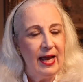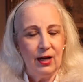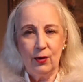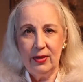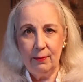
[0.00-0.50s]

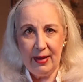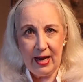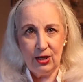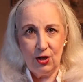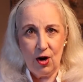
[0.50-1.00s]
had her in the
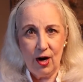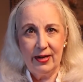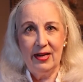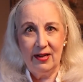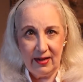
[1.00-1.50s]
backyard
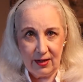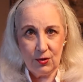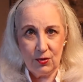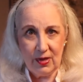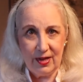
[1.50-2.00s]
in an
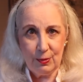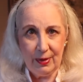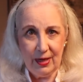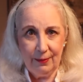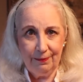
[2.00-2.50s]
exercise
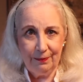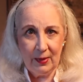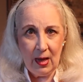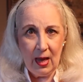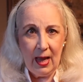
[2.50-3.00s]
pen.
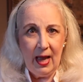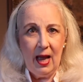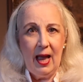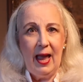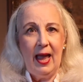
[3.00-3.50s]

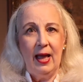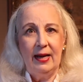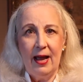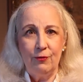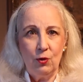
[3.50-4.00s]
And
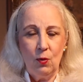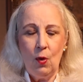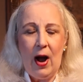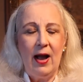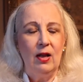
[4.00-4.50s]
after a
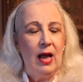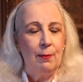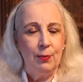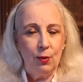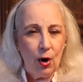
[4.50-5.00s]
while, I
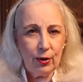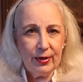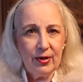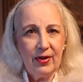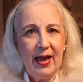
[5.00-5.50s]
brought her
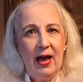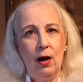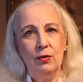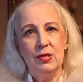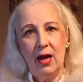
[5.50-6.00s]
into the
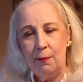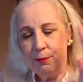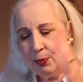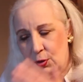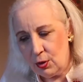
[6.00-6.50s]
house, I
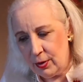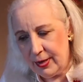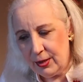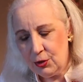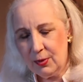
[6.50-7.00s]
put her
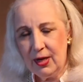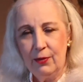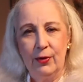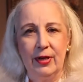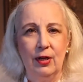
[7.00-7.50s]
into
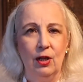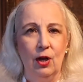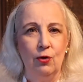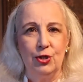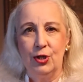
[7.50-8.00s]
another
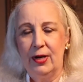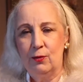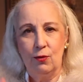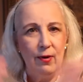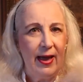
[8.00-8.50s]
enclosure
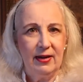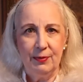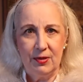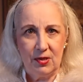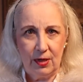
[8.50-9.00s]
and ran up
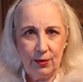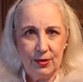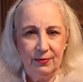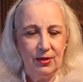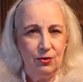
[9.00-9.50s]
the
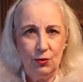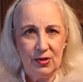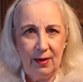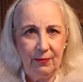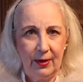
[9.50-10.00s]
stairs to do
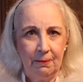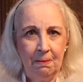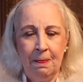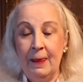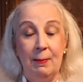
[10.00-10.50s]
something.
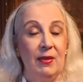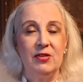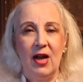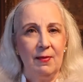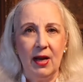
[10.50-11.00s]
By the
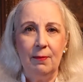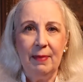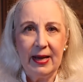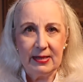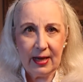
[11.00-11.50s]
time I got
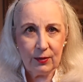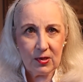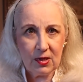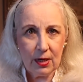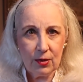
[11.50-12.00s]
back
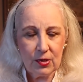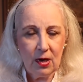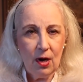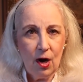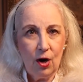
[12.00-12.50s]
downstairs,
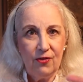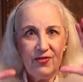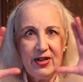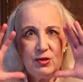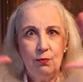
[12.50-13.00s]
her
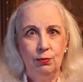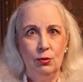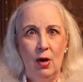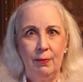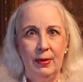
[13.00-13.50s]
face
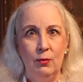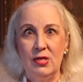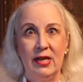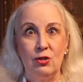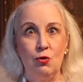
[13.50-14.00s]
blew up. It
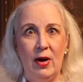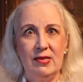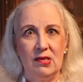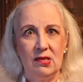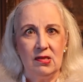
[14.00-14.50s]
was like
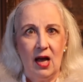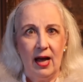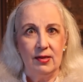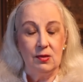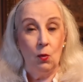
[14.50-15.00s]
twice its
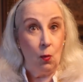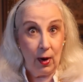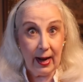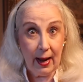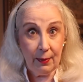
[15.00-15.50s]
size. Well,
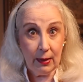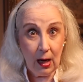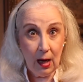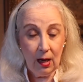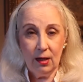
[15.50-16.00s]
what happened?
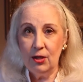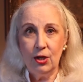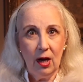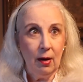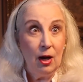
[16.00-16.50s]

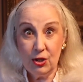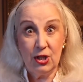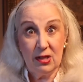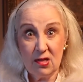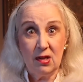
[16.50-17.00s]

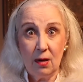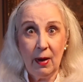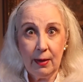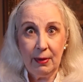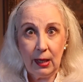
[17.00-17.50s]
She got stung
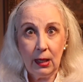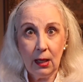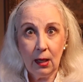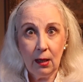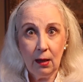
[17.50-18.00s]
by a bee.
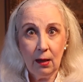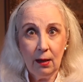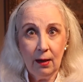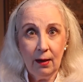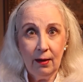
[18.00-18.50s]

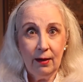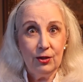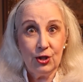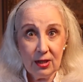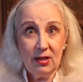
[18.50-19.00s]

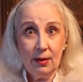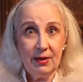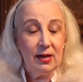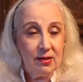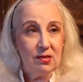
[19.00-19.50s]
She ended up
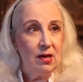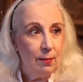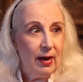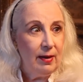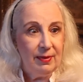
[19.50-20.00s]
getting stung
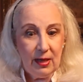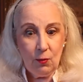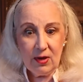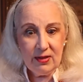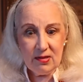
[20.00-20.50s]
by a bee,
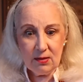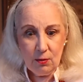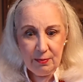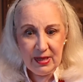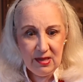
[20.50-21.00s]
one of these
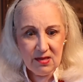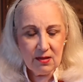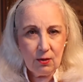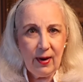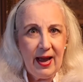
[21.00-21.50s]
little bees in
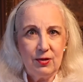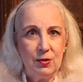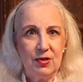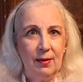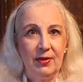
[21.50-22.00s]
the grass
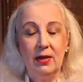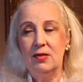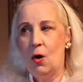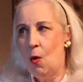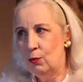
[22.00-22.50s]
or something,
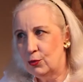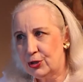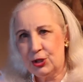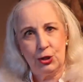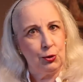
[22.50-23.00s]
so
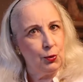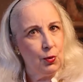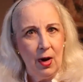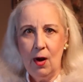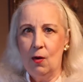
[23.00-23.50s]
whoosh,
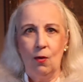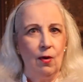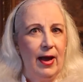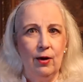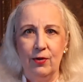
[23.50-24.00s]

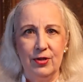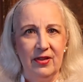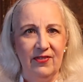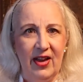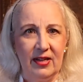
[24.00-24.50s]
right over to
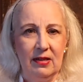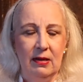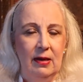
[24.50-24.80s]
the vet,